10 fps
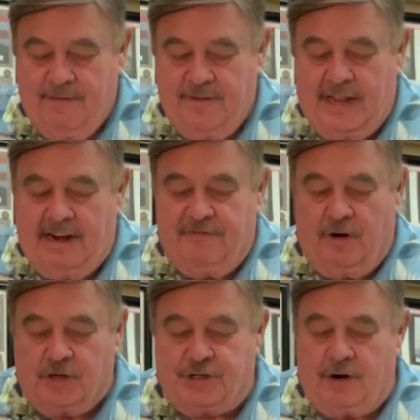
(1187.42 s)
Then in
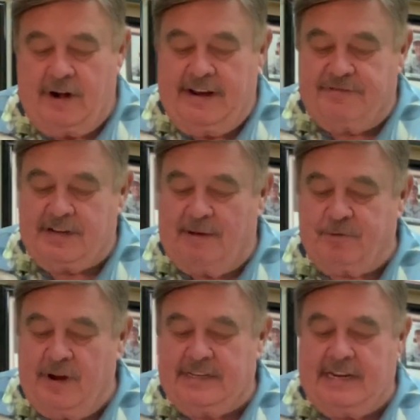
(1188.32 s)
verse 30 of
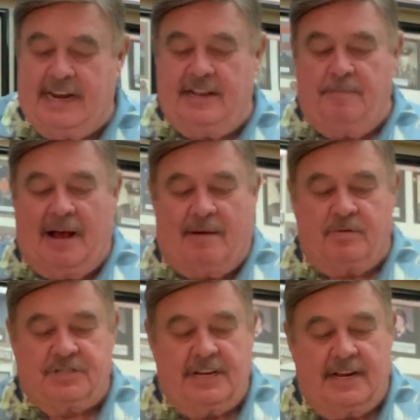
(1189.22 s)
chapter 18, the
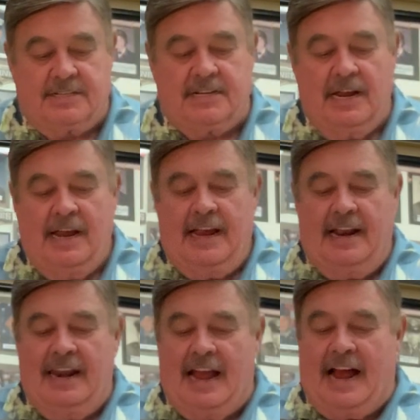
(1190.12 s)
Bible says,
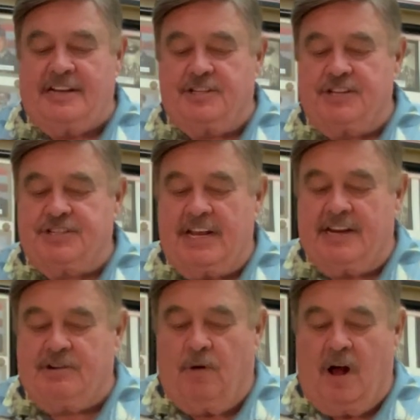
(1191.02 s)
Elijah
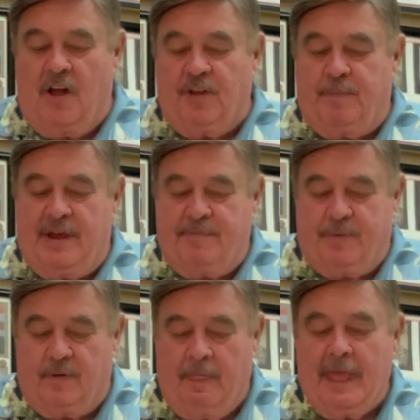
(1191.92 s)
said to all the
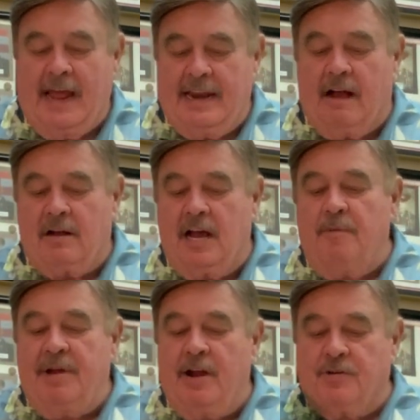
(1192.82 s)
people, now
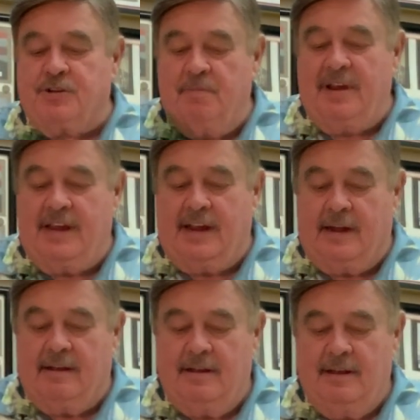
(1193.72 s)
come here to
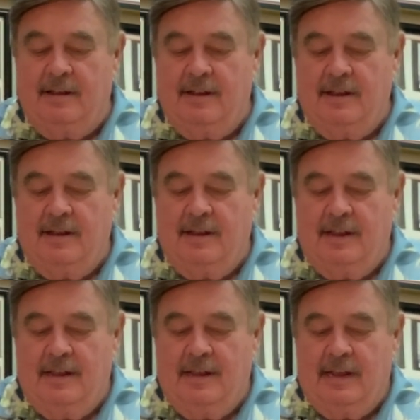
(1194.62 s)
me.
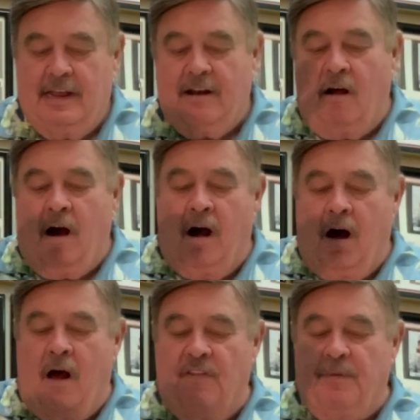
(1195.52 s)
And
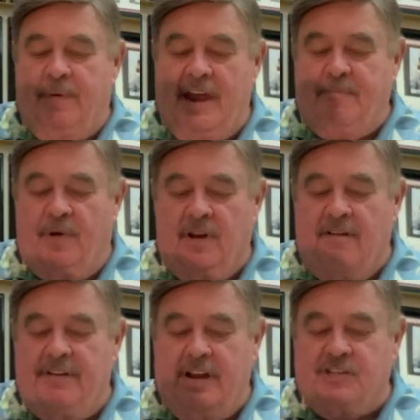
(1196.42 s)
all the people
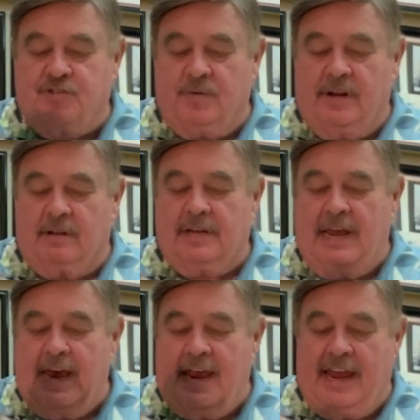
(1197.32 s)
of Israel
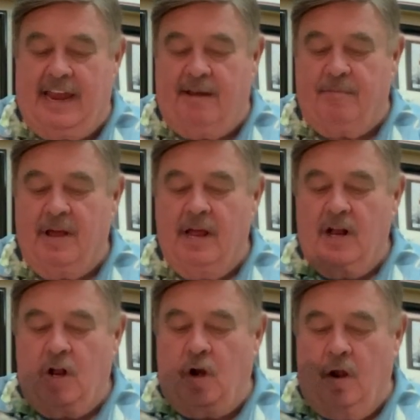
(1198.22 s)
came
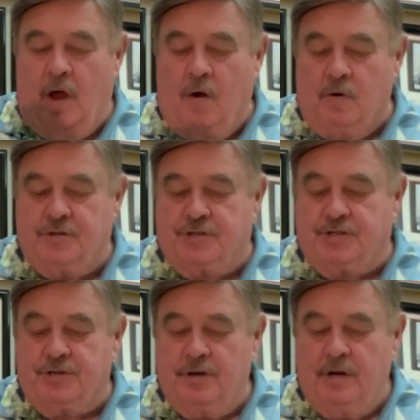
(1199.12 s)

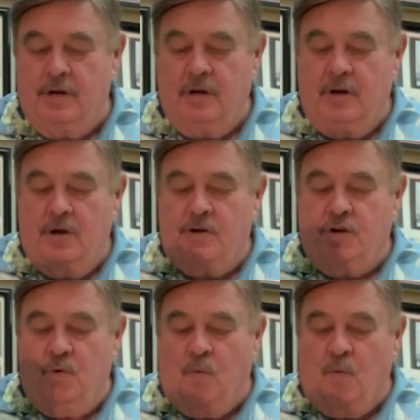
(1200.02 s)
close to